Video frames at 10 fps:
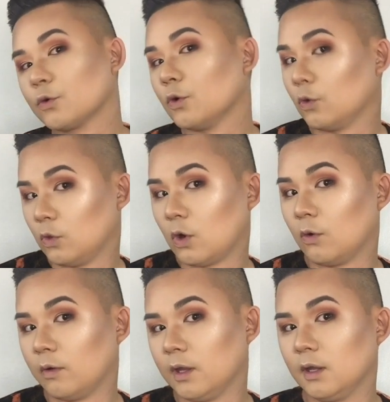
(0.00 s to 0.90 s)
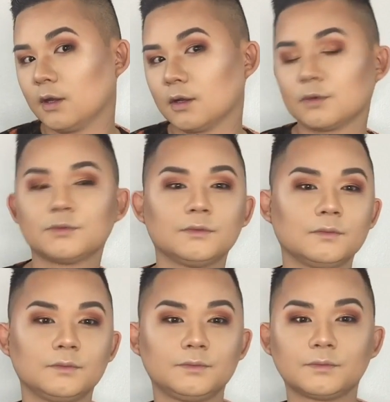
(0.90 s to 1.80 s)
glowing.
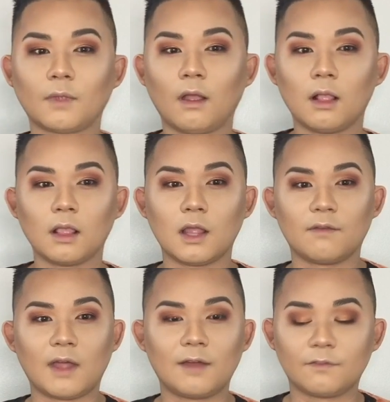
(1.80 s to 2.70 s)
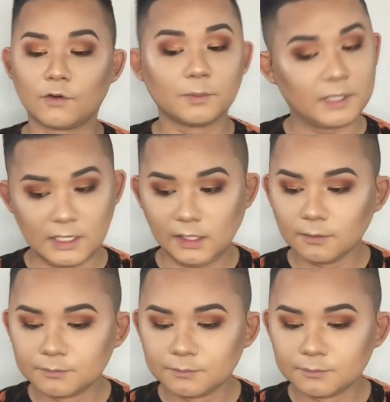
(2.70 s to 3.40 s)
Love that for me.